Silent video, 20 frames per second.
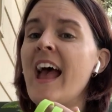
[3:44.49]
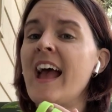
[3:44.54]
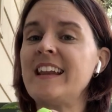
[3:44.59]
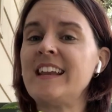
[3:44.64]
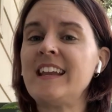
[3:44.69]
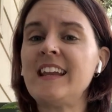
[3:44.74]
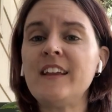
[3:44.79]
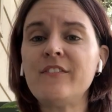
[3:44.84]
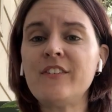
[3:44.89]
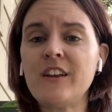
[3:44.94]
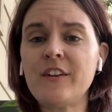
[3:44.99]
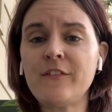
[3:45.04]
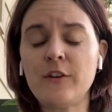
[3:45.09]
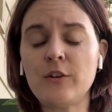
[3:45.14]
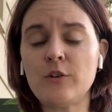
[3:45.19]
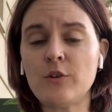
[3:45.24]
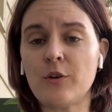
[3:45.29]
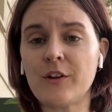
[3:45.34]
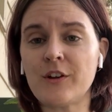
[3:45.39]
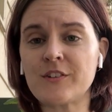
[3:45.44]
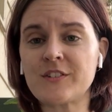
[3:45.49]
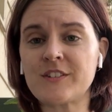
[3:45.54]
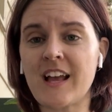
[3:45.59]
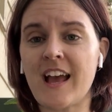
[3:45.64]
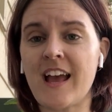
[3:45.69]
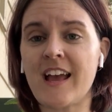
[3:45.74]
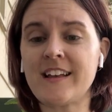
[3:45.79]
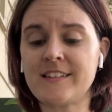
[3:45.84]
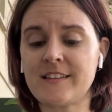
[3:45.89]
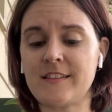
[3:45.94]
And even if you know your
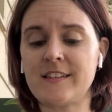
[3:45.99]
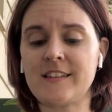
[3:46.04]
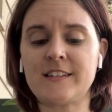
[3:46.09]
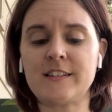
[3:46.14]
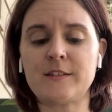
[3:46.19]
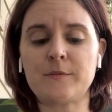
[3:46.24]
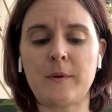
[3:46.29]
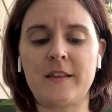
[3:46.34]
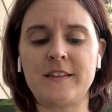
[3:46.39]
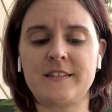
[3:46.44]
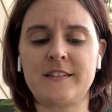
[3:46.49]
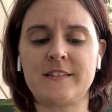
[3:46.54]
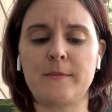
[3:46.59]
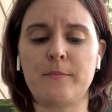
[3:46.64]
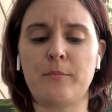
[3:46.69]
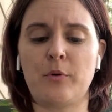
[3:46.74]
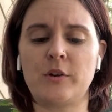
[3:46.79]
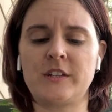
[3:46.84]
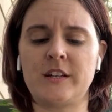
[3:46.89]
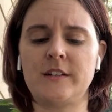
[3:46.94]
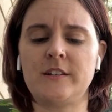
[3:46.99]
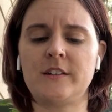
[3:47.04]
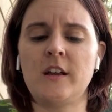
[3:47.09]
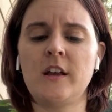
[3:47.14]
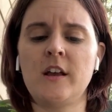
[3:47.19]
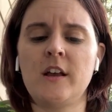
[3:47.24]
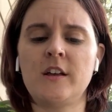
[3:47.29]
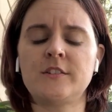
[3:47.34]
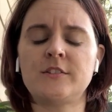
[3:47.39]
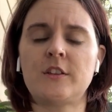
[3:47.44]
size, this is why this is important.
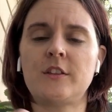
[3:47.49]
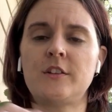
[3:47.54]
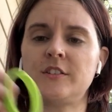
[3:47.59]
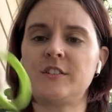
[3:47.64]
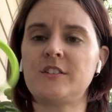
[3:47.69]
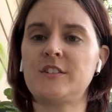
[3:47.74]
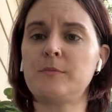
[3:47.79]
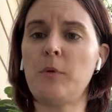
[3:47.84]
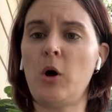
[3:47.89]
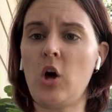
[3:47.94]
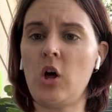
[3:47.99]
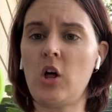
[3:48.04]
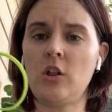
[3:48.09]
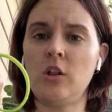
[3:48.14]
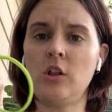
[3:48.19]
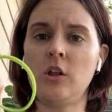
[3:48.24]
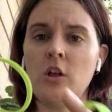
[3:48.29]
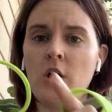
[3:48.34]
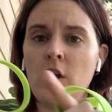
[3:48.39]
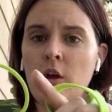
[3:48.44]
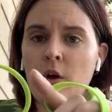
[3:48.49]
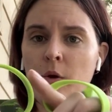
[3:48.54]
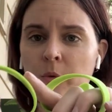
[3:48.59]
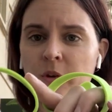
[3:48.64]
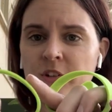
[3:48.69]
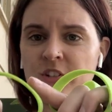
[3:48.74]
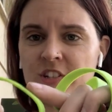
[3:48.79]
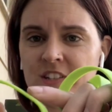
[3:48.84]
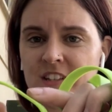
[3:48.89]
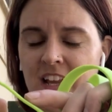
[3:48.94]
So there's a small,
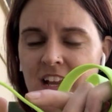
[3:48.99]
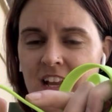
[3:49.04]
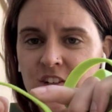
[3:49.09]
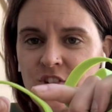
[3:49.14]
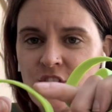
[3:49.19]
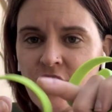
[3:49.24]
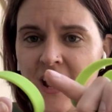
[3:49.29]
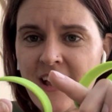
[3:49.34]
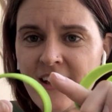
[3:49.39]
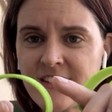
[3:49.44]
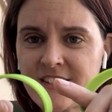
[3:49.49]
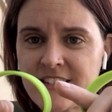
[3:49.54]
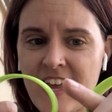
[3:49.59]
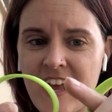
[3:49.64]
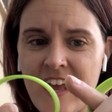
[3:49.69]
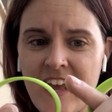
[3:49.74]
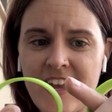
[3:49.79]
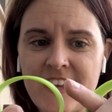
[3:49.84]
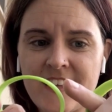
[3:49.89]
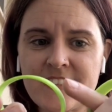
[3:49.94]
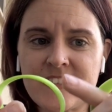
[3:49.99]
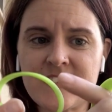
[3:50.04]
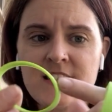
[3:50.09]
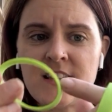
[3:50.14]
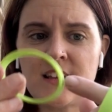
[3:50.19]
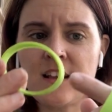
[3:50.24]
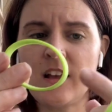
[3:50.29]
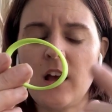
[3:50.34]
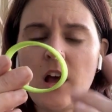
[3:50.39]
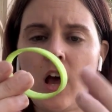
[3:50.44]
which is like a child size.
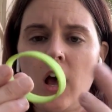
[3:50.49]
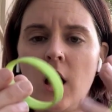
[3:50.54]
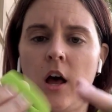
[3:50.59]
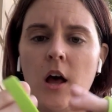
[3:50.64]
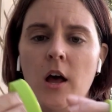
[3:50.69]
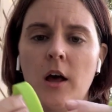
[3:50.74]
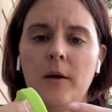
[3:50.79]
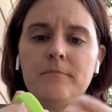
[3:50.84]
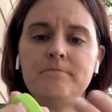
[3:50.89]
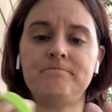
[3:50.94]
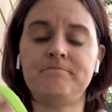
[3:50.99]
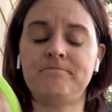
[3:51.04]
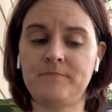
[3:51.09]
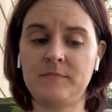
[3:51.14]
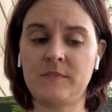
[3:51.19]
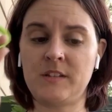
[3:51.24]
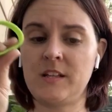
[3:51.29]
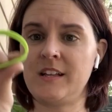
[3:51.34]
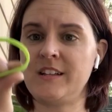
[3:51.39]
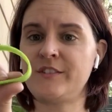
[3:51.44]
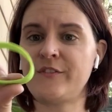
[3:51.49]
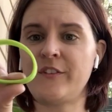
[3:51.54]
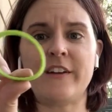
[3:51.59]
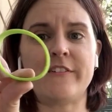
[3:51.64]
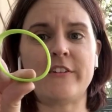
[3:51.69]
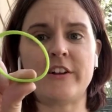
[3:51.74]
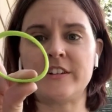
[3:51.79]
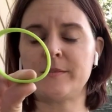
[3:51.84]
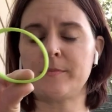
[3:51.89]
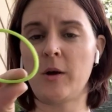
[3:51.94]
It's
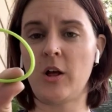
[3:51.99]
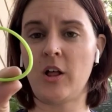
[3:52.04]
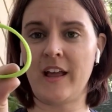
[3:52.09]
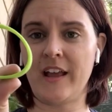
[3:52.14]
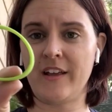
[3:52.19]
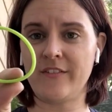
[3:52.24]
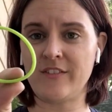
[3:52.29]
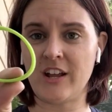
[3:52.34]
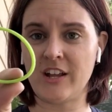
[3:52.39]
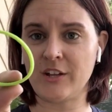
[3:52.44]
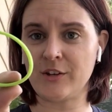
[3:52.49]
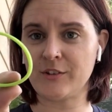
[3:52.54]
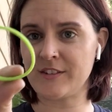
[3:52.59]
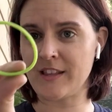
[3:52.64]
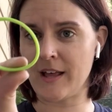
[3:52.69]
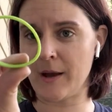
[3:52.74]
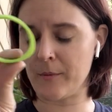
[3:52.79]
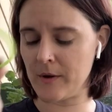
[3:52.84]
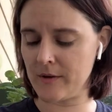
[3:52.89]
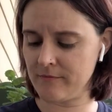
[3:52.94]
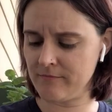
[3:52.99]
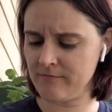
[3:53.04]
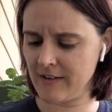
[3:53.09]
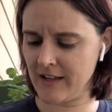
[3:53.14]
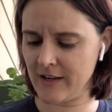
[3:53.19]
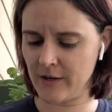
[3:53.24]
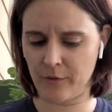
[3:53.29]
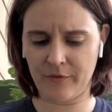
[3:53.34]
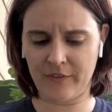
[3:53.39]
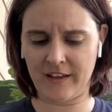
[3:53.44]
very, very small. I have not used that one,
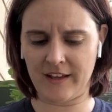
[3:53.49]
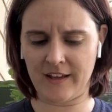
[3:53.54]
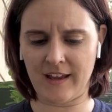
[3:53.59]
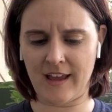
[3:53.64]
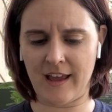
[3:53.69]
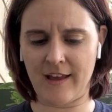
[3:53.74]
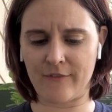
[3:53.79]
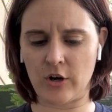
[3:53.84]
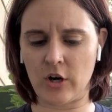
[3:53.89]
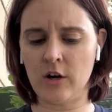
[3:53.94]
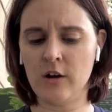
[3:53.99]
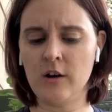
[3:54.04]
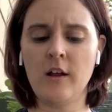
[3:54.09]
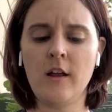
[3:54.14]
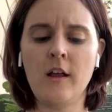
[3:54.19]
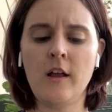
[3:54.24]
I don't think, ever.